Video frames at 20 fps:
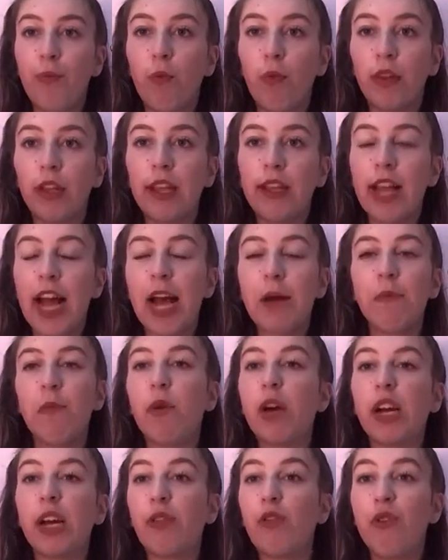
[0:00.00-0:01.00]
one at a time,
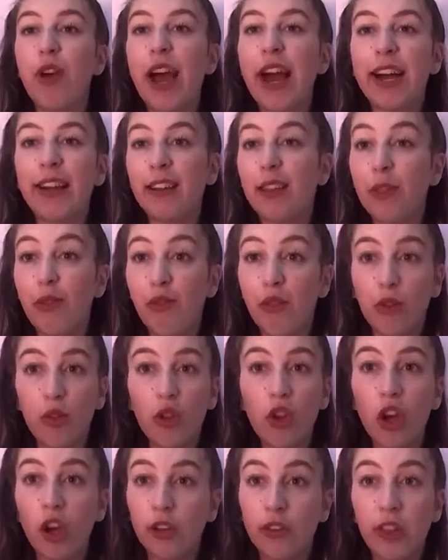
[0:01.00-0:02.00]
working through acting, through
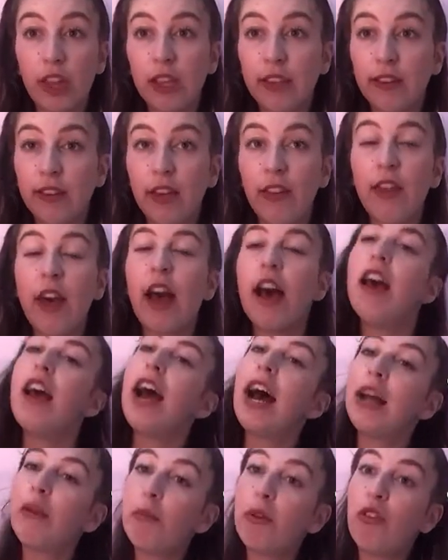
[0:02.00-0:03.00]
song, things like that,
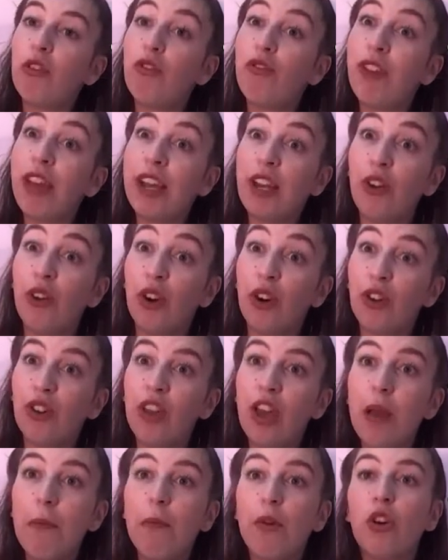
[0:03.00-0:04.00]
and which is really good
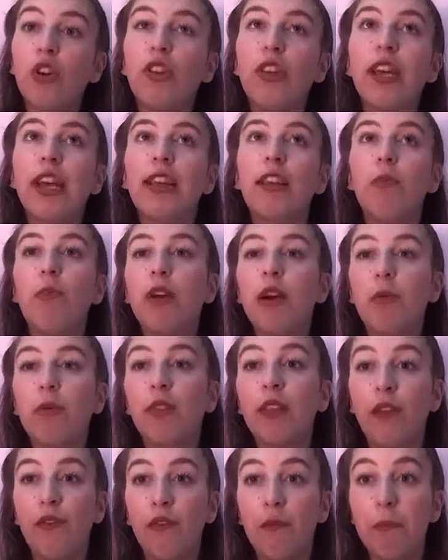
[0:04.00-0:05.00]
because you get to work
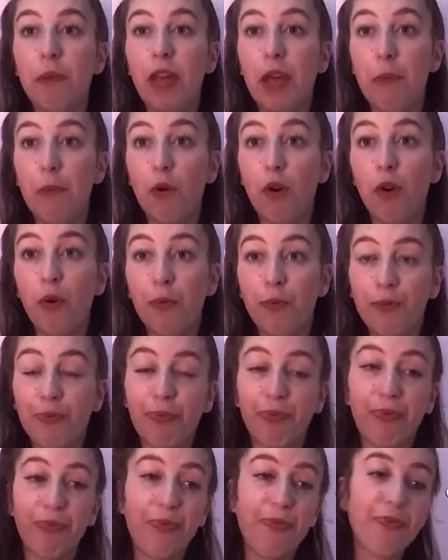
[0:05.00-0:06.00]
with different people.
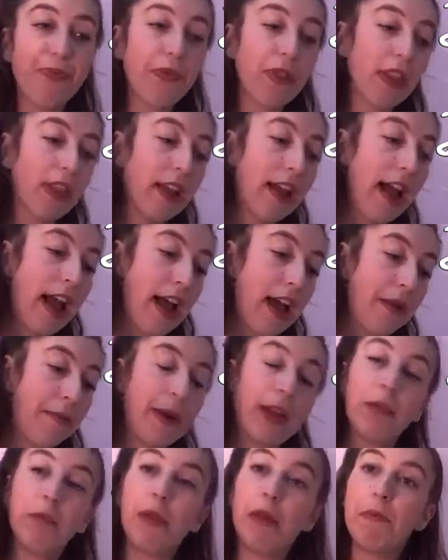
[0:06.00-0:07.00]

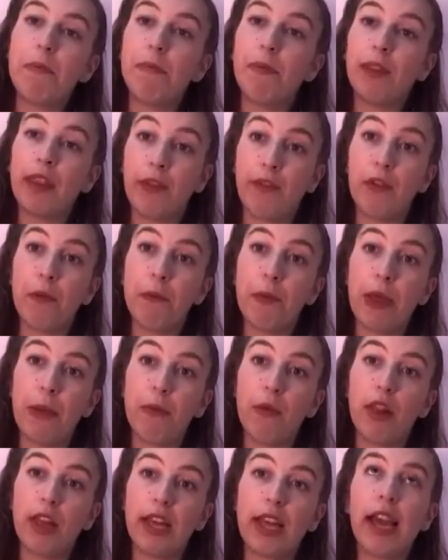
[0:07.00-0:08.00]
And meet different
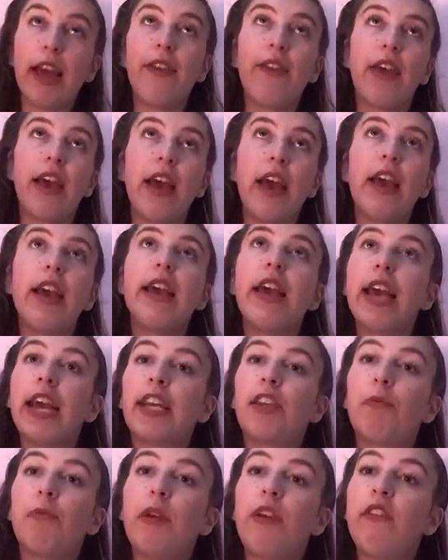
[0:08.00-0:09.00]
people and get their
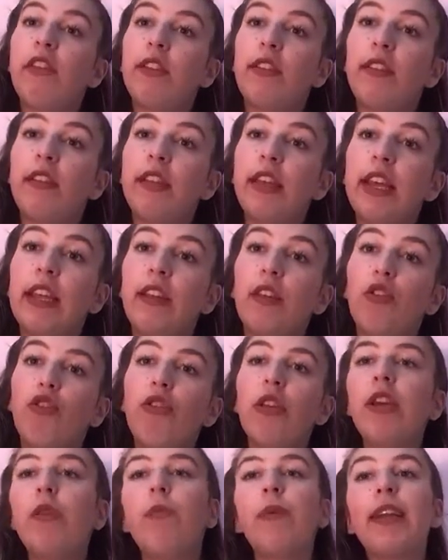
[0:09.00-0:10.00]
experience in the
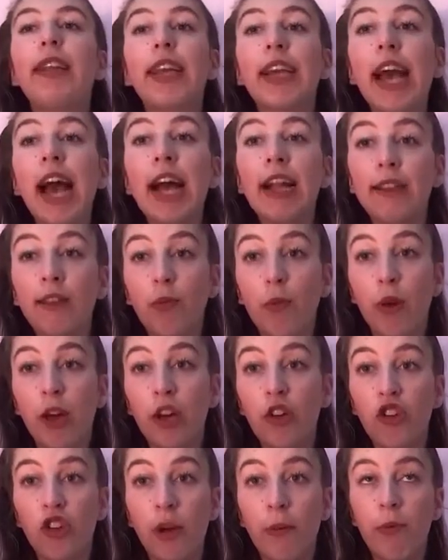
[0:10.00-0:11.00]
industry. We had a cats
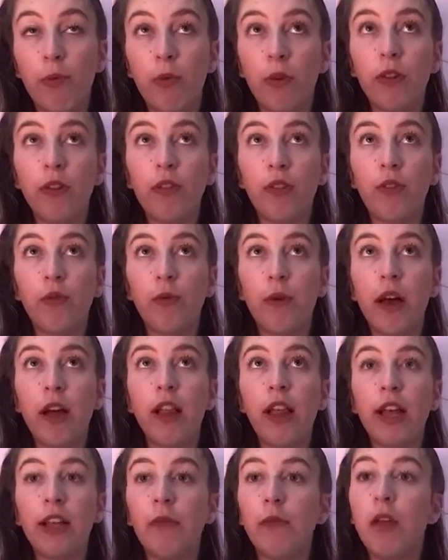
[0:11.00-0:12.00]
workshop once as
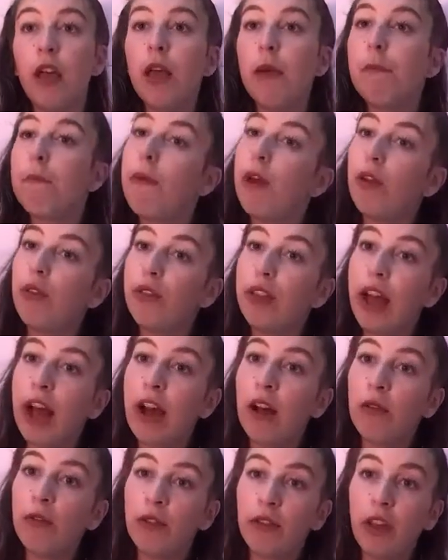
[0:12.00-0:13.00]
well, and
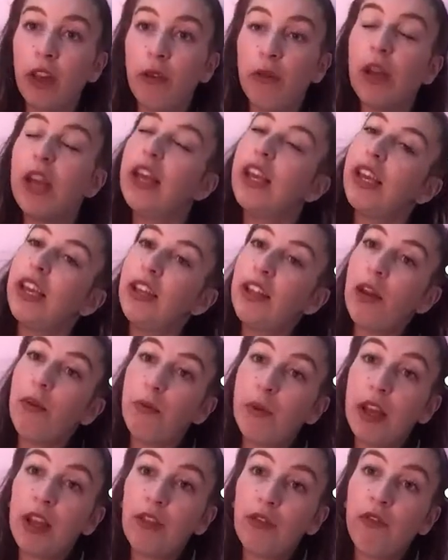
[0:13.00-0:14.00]
Motown, so we
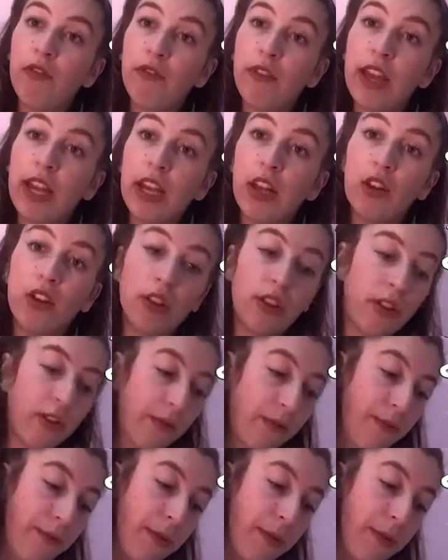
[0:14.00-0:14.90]
had really good